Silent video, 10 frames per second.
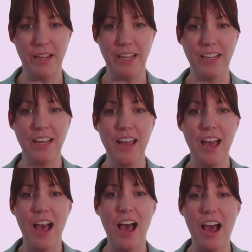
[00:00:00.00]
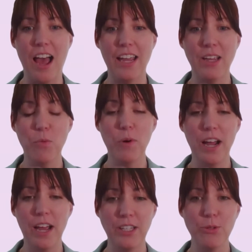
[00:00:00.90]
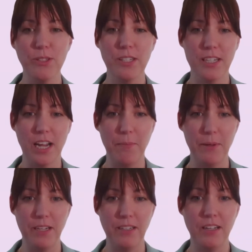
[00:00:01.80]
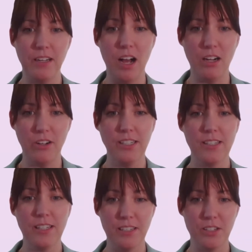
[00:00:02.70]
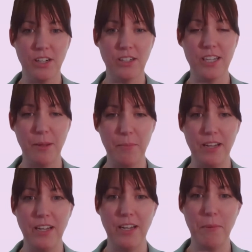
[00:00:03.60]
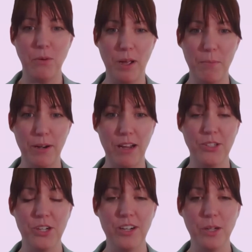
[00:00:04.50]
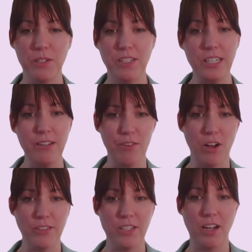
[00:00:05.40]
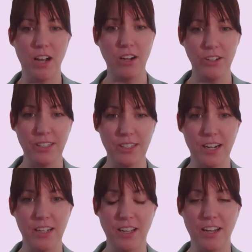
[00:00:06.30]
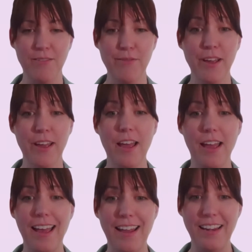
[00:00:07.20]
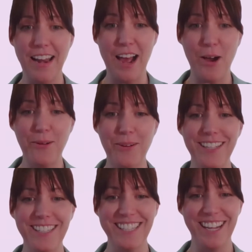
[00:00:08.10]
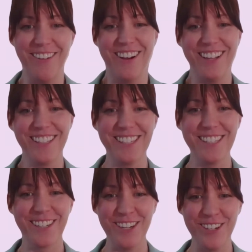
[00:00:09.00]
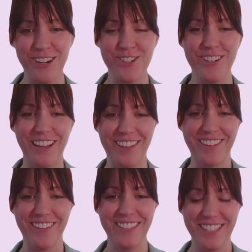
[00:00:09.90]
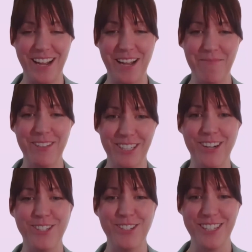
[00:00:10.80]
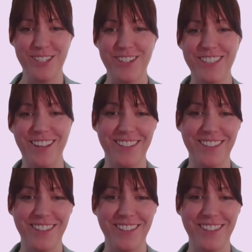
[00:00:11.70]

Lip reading: to make. When I used to type in Congress, like start to type it in on my web browser, it would default to congress.gov. And now it defaults to Congressional District